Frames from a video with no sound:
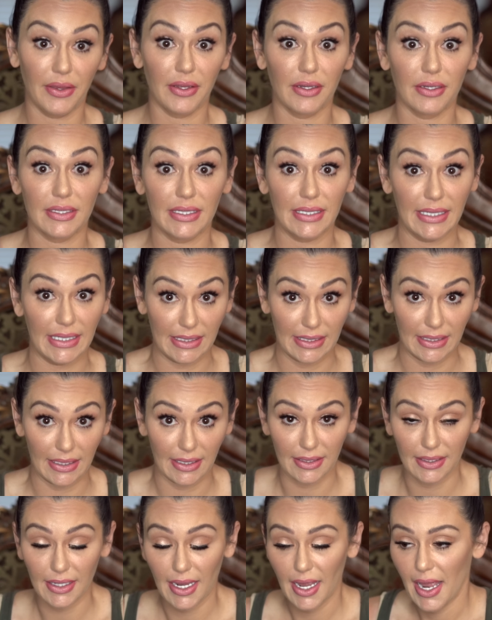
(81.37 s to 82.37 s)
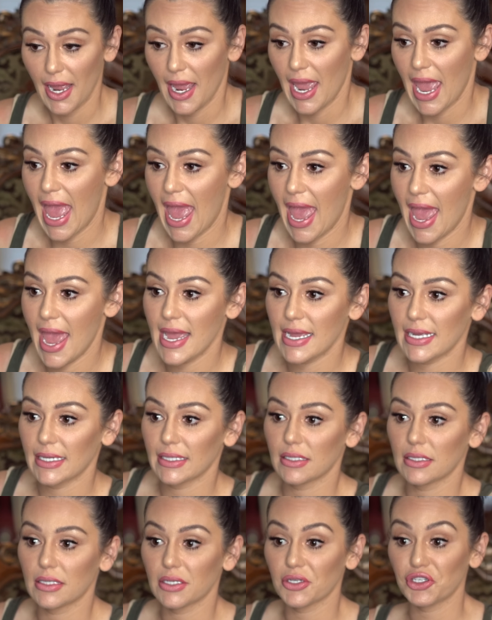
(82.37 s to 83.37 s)
the season.
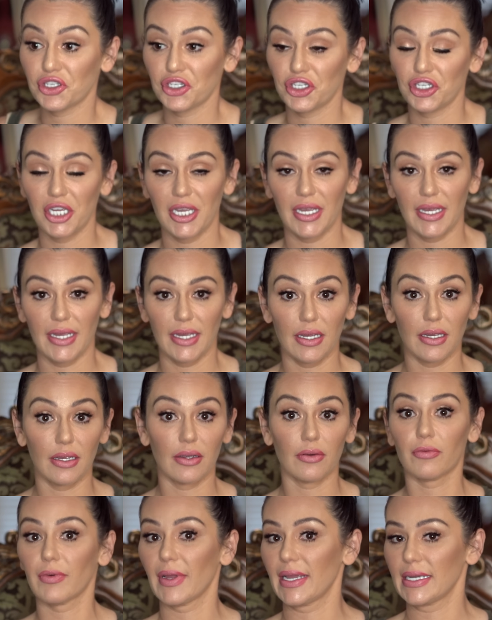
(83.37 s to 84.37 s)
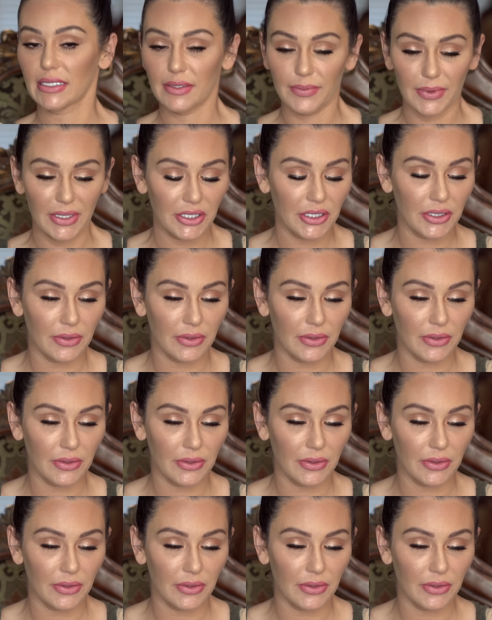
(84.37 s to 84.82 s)
And she raised me.